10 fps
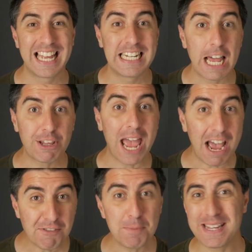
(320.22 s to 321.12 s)
Now, you
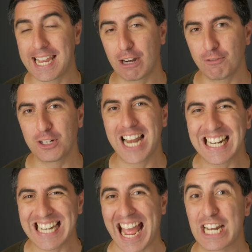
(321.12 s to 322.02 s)
have to be careful
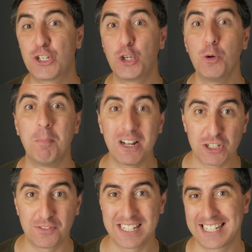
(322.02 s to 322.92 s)
not to add too
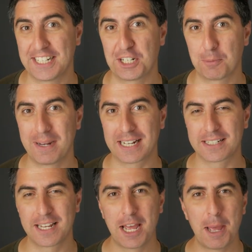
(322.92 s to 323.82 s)
much of this into your
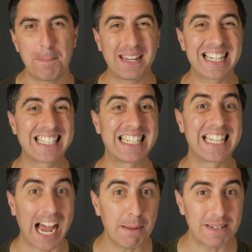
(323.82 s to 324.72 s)
mix, because the
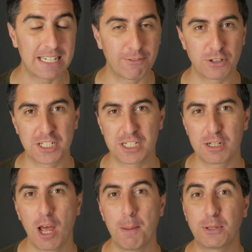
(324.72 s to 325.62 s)
timing
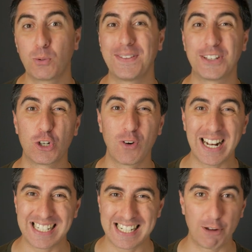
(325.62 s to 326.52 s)
differences between the
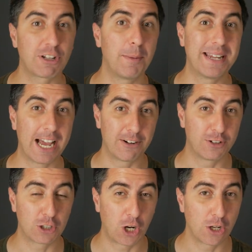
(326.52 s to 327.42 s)
direct sound coming out of
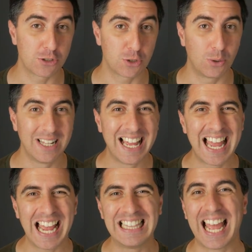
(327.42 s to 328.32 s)
your console
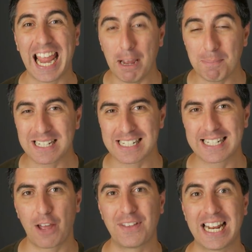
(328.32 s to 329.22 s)
and the ambient
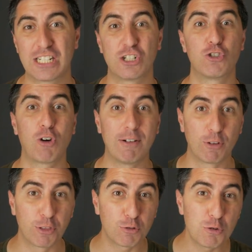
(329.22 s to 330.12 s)
sound that has to
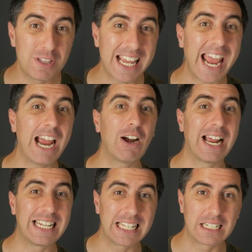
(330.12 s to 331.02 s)
travel through the air
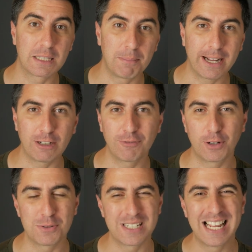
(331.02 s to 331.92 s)
and get to the
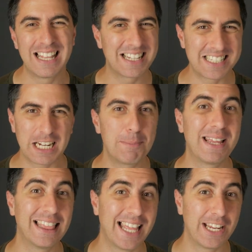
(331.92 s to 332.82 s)
microphones, that's going to
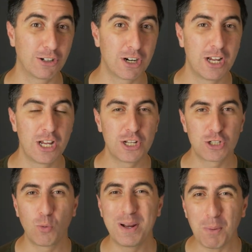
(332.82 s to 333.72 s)
be later.
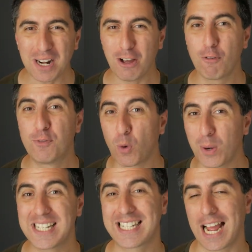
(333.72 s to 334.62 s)
So we want to
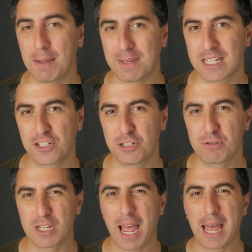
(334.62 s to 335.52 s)
avoid timing
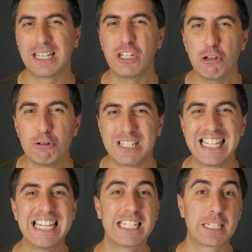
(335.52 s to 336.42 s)
issues and use
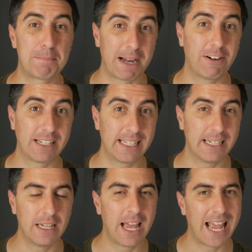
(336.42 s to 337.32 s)
these
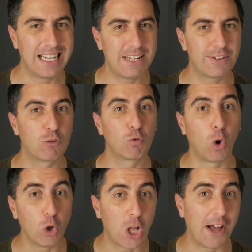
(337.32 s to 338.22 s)
sparingly, and even
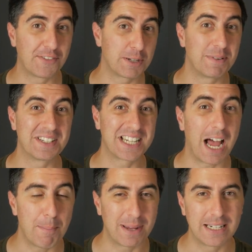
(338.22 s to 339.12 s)
roll off some of the
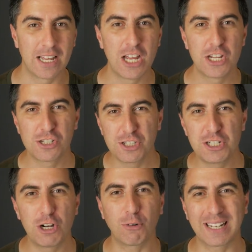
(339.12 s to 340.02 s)
top end so
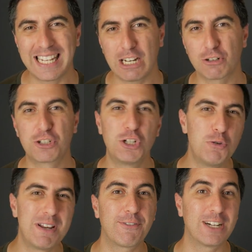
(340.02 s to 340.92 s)
that you don't hear
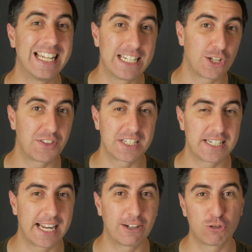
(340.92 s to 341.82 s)
two different hits on the
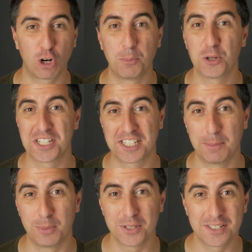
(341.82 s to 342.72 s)
snare drum or the
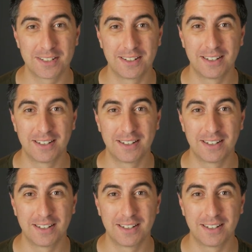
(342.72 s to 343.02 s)
cymbals.